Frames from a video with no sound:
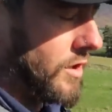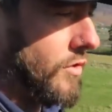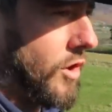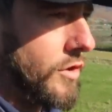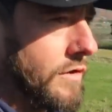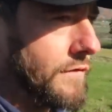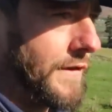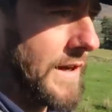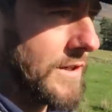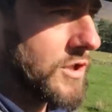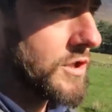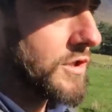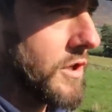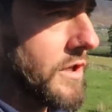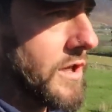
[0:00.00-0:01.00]

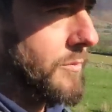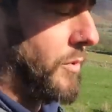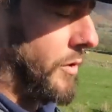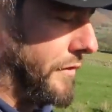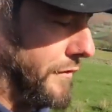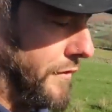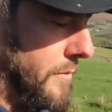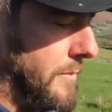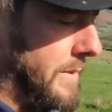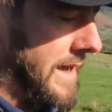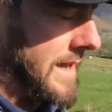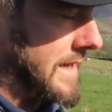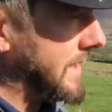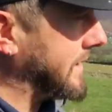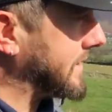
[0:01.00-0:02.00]
adventure, don't you? But for
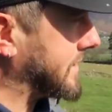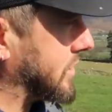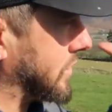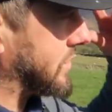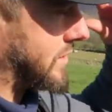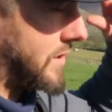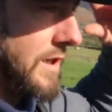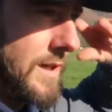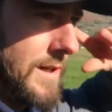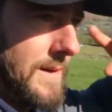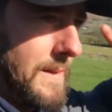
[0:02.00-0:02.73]
me, it's just,